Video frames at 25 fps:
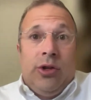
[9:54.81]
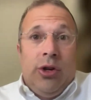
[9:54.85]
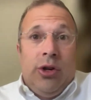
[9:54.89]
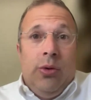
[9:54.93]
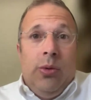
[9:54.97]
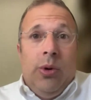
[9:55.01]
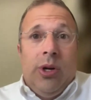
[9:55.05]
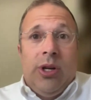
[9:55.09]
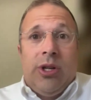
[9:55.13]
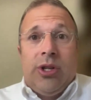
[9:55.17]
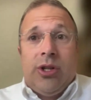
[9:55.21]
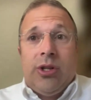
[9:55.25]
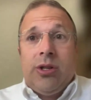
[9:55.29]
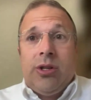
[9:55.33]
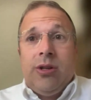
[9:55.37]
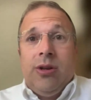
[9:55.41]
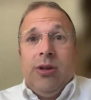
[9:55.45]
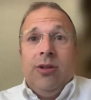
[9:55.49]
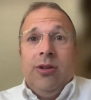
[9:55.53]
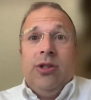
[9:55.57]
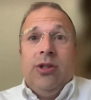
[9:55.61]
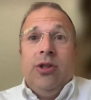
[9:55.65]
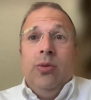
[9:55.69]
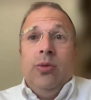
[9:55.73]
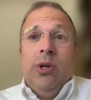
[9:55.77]

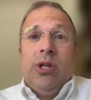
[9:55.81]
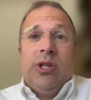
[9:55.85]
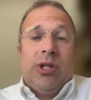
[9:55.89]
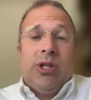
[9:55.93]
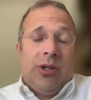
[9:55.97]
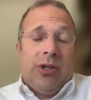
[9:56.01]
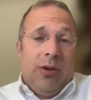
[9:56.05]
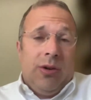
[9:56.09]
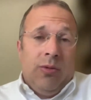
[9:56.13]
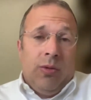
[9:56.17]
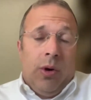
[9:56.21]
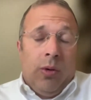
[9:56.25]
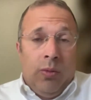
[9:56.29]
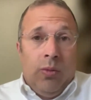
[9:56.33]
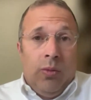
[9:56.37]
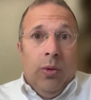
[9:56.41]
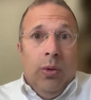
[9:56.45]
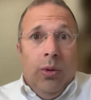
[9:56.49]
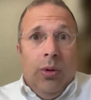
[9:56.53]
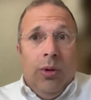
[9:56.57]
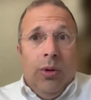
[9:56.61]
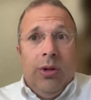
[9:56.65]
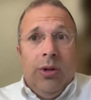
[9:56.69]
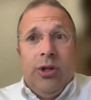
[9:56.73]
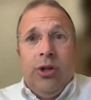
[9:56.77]
Jewish
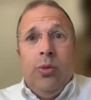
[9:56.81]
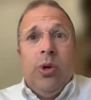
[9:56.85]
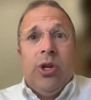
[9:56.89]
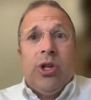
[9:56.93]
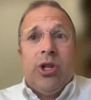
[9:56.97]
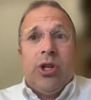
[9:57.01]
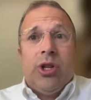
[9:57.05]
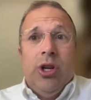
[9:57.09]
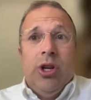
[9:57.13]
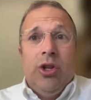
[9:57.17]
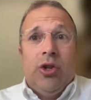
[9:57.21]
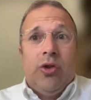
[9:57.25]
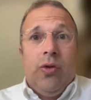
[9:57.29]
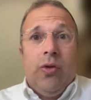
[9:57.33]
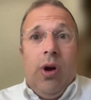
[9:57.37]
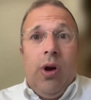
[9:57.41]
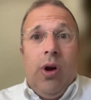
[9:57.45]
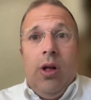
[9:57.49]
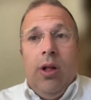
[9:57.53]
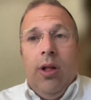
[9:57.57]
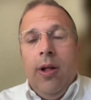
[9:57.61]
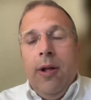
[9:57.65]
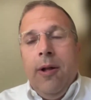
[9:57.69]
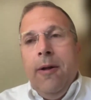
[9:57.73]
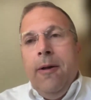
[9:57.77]
rule, Jewish
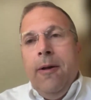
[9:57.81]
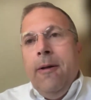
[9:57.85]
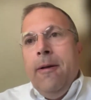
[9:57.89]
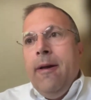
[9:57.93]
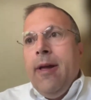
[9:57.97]
control,